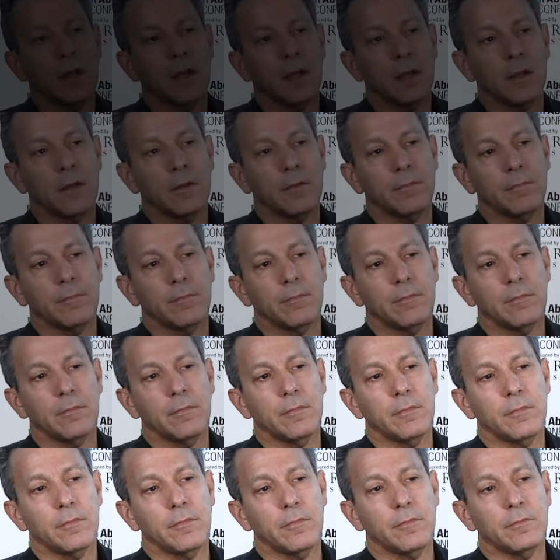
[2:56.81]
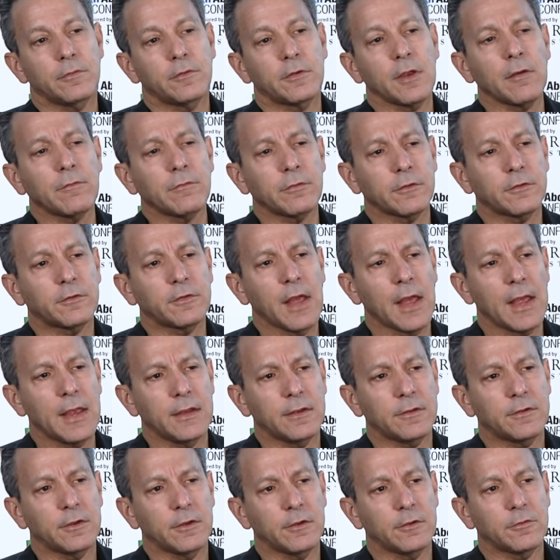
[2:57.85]
Uh, several
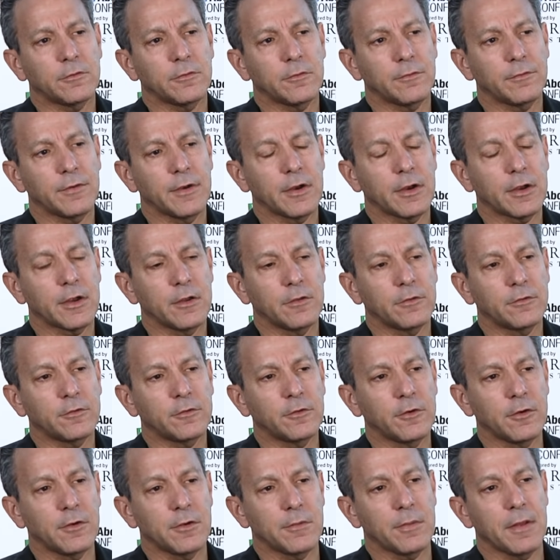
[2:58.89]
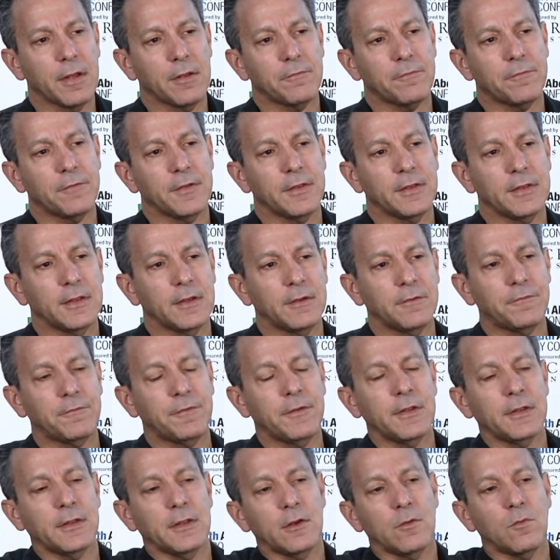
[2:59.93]
scientists were very concerned about Finland.
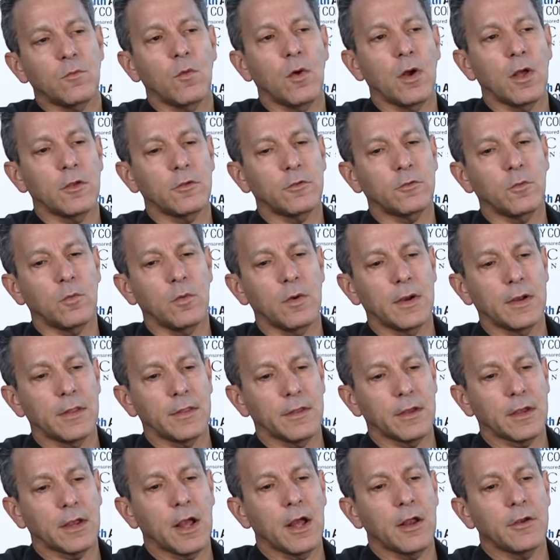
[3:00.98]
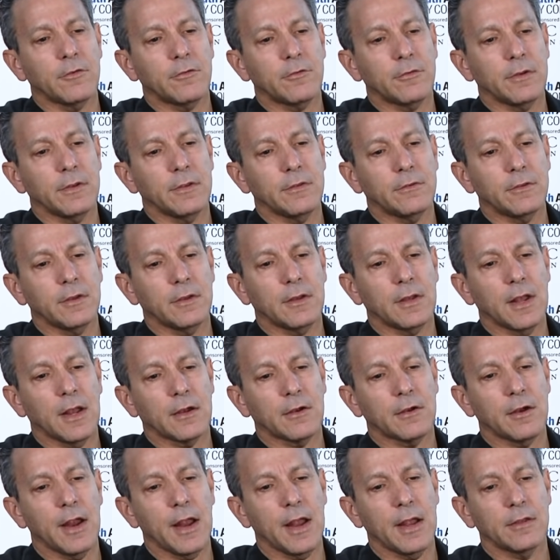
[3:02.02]
Finland was one of the countries that
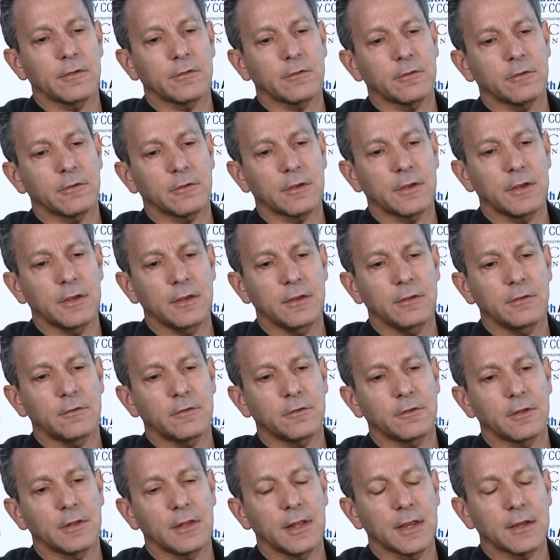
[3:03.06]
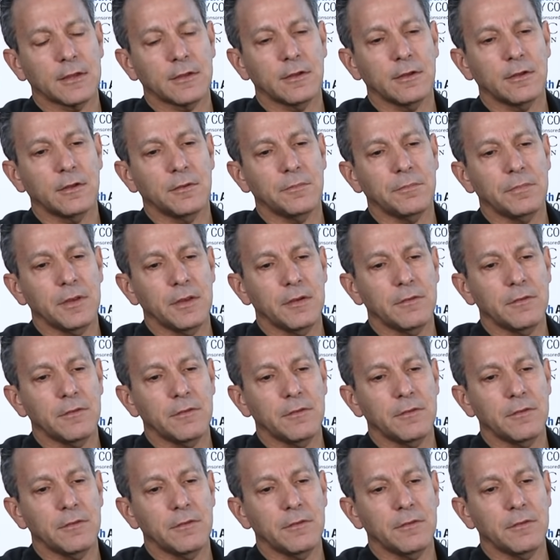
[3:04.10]
Doctor Ansel Keys selected to be